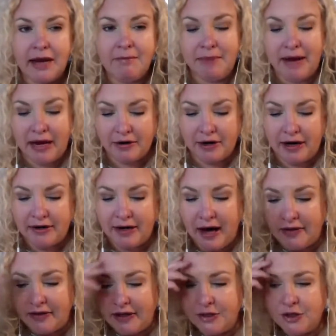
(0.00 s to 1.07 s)
and background
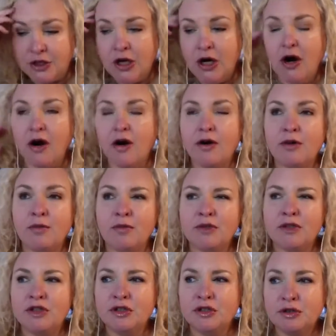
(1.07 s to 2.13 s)
knowledge are
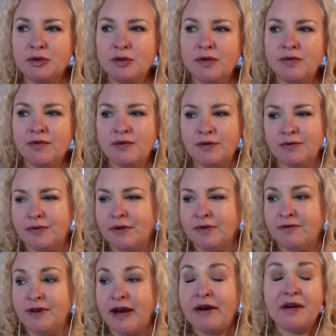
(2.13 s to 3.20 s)
two of the
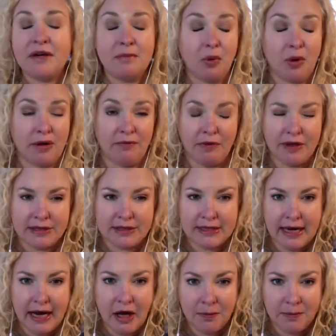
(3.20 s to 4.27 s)
very important things
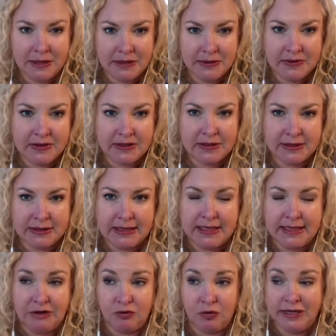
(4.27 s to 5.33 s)
that help kids
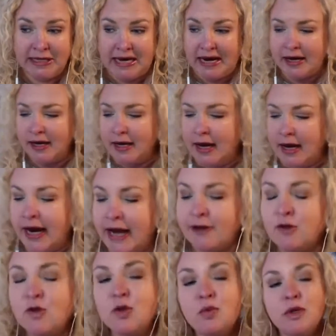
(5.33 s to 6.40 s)
succeed in reading.
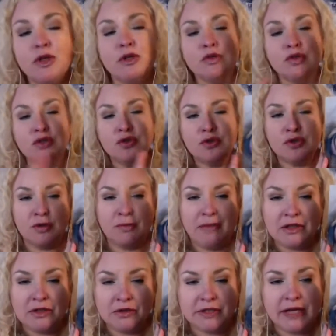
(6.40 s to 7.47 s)
And so when you choose your
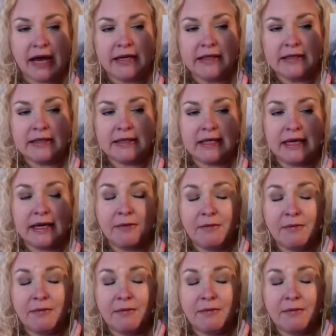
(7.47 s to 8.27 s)
mentor text, it